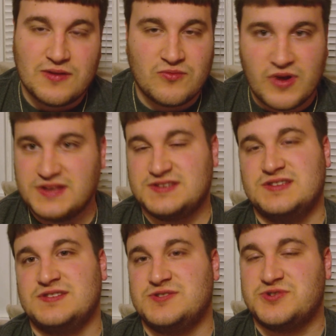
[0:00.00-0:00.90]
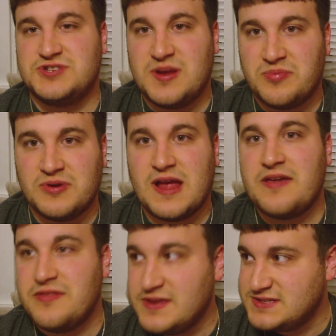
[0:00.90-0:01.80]
races or separate
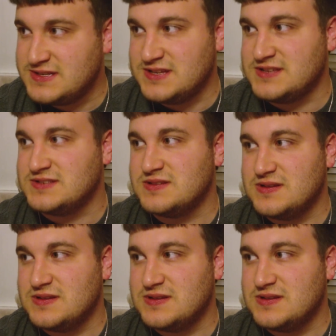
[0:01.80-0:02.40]
ethnicities.